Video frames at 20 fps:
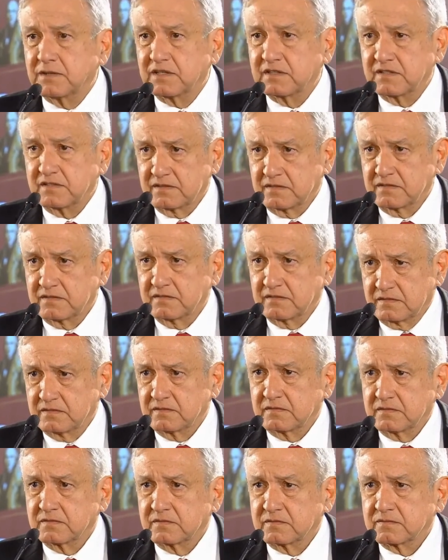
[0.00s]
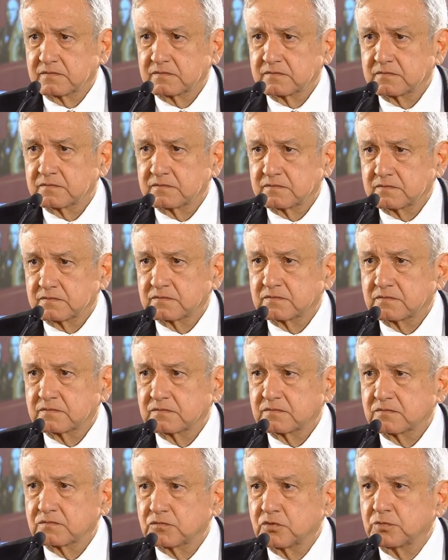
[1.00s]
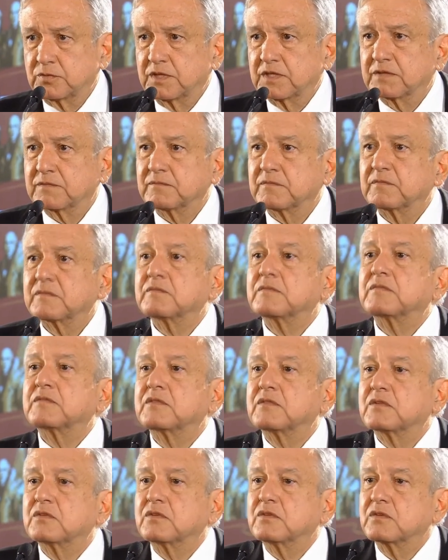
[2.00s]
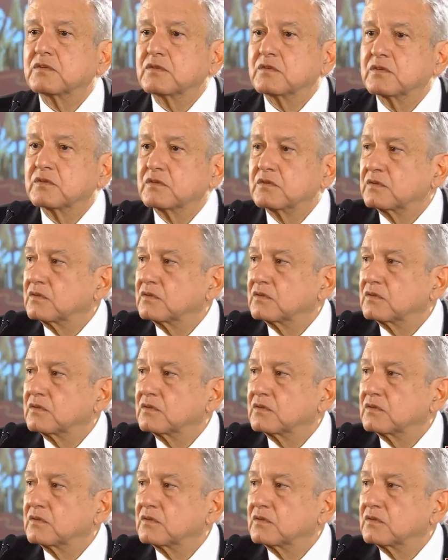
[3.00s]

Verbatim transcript: an option, as an alternative. Very good.